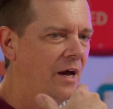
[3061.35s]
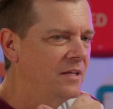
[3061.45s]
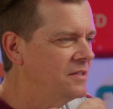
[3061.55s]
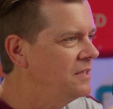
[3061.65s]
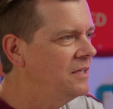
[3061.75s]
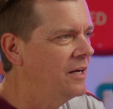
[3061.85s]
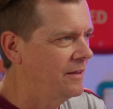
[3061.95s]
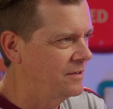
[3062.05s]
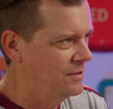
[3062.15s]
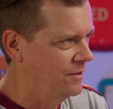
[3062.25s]
I didn't see
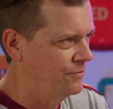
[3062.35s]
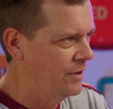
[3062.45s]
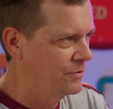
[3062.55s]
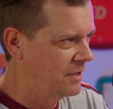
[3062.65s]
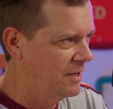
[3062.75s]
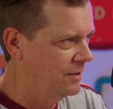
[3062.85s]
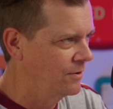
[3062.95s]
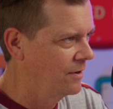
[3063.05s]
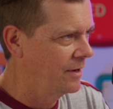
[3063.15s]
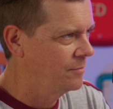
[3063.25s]
none of this stuff when I was a
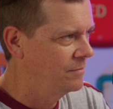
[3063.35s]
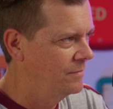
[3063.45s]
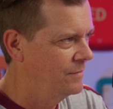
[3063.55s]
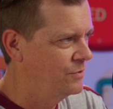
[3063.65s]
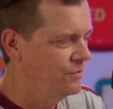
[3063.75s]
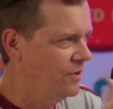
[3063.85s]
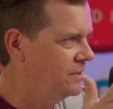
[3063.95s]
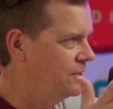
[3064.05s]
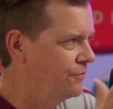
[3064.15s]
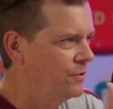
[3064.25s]
kid growing up. It was
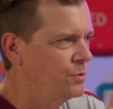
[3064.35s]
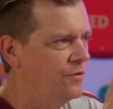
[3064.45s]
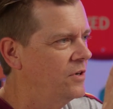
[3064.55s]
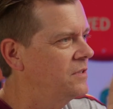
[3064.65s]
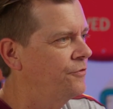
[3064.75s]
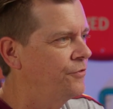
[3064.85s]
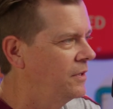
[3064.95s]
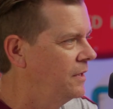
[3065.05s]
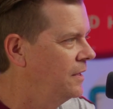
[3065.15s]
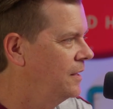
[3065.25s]
very different. It was a very
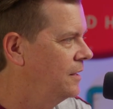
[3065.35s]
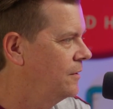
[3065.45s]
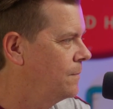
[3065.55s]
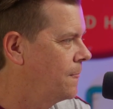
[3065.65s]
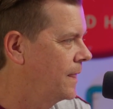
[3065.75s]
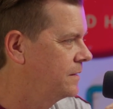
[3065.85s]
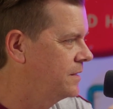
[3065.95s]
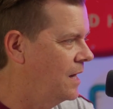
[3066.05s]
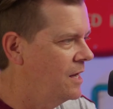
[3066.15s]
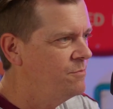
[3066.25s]
different
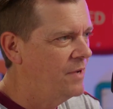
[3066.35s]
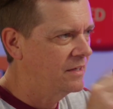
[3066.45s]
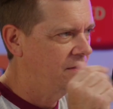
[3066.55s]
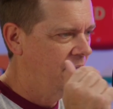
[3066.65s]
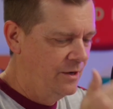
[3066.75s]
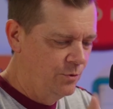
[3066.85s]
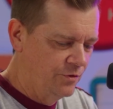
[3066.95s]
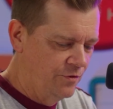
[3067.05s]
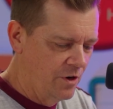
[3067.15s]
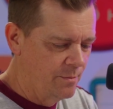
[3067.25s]
time back then, and it
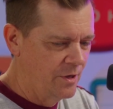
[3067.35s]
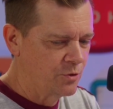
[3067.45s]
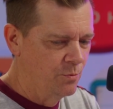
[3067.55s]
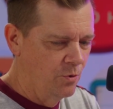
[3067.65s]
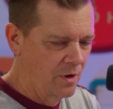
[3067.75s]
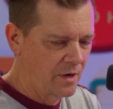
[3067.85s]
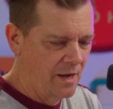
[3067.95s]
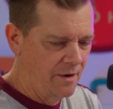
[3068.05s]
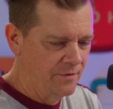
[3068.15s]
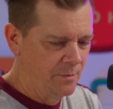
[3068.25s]
was very much more
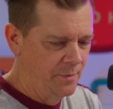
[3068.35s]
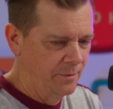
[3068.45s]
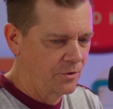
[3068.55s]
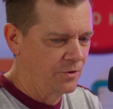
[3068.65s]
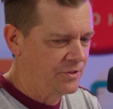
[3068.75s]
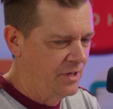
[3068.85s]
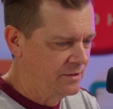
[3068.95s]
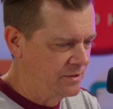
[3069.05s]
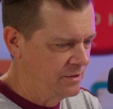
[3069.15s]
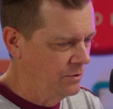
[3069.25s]
kind of in the biblical
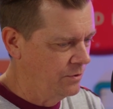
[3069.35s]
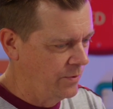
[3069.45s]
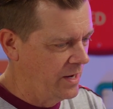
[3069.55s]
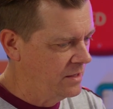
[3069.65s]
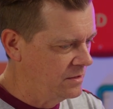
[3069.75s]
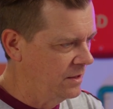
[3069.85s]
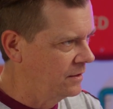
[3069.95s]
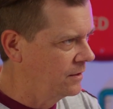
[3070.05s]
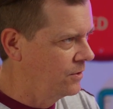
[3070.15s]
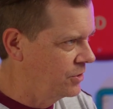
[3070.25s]
sense. You were raised in
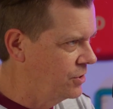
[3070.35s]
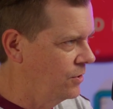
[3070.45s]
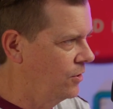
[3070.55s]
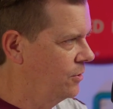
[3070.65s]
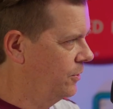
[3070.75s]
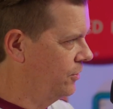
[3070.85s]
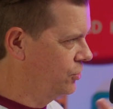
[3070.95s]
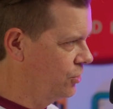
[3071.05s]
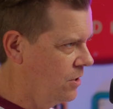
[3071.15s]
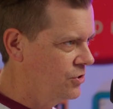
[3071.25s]
a Christian home, you go
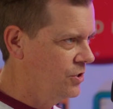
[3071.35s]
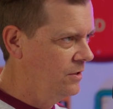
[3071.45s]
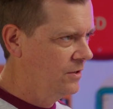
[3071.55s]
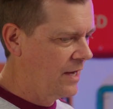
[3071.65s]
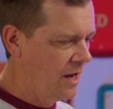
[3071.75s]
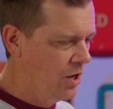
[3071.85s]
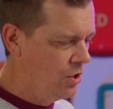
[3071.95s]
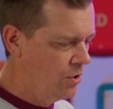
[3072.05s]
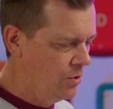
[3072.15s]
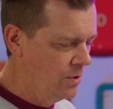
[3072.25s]
to church, and you kind of
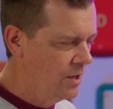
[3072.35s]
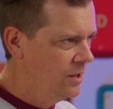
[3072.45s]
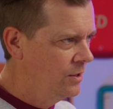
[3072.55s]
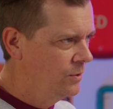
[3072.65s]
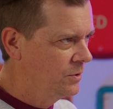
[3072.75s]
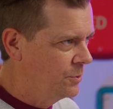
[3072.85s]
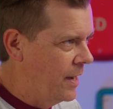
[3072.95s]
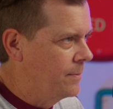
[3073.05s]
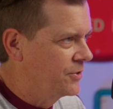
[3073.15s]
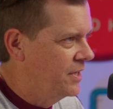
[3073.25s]
know what the
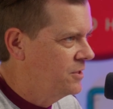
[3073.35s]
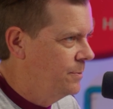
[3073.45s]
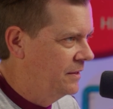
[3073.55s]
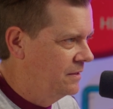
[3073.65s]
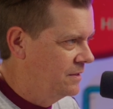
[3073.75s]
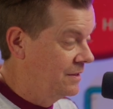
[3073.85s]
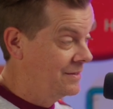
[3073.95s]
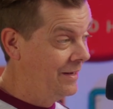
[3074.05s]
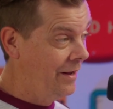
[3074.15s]
Bible says about these things.